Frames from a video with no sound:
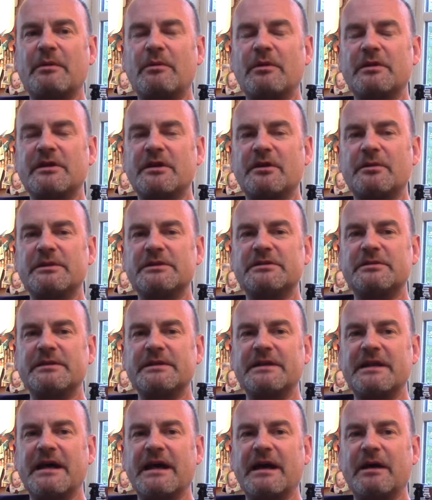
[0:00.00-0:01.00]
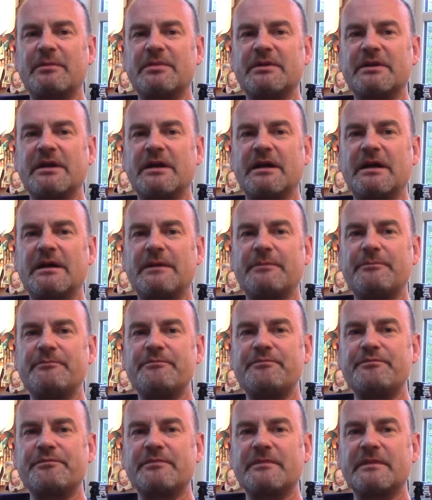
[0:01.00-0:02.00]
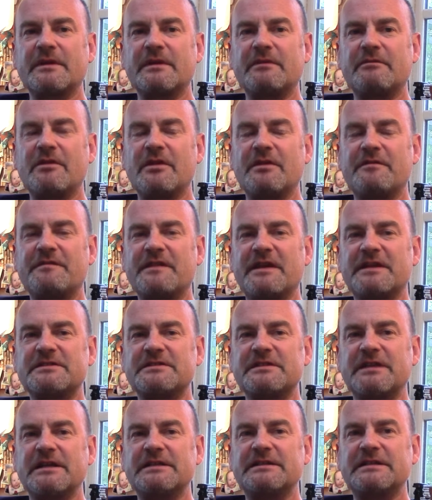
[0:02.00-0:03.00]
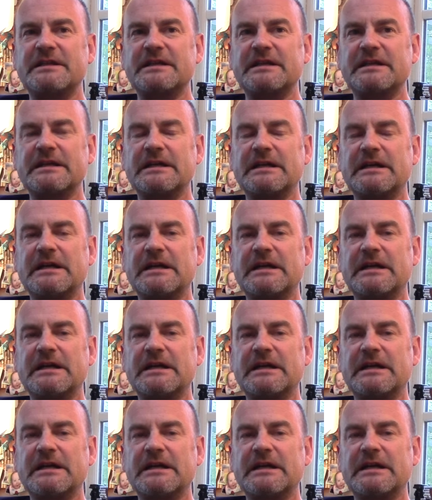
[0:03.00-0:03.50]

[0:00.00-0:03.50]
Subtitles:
I won't go into it now, but rather fascinating